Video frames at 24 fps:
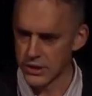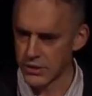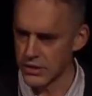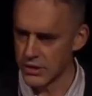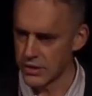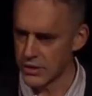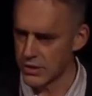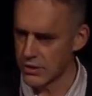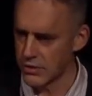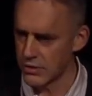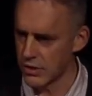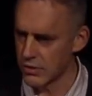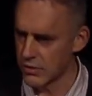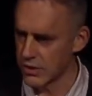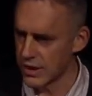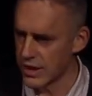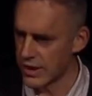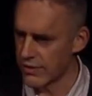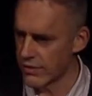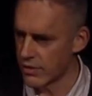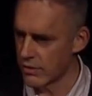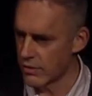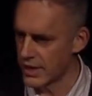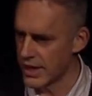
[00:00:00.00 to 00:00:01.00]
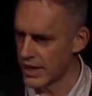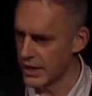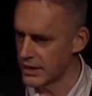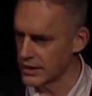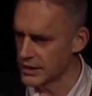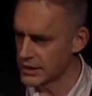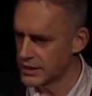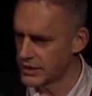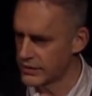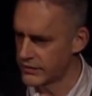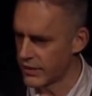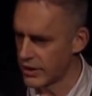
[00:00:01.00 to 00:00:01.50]
soon as you know that everyone
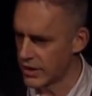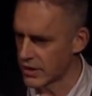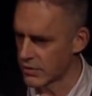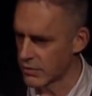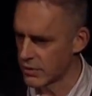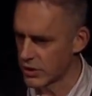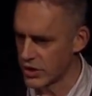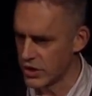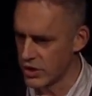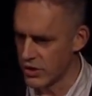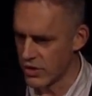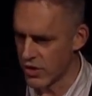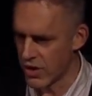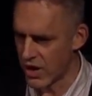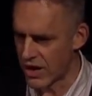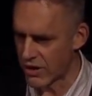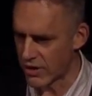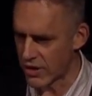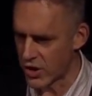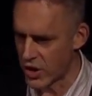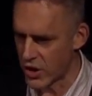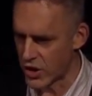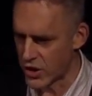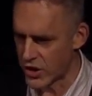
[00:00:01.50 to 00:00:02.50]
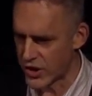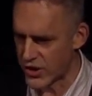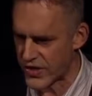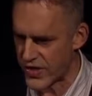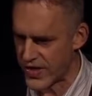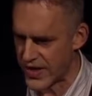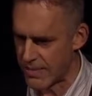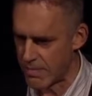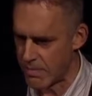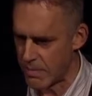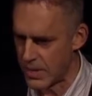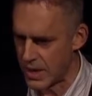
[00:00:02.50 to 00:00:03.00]
else is vulnerable, you know how to
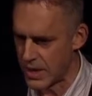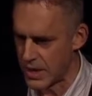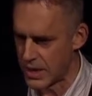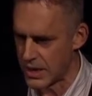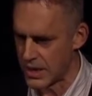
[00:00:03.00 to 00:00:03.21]
hurt them.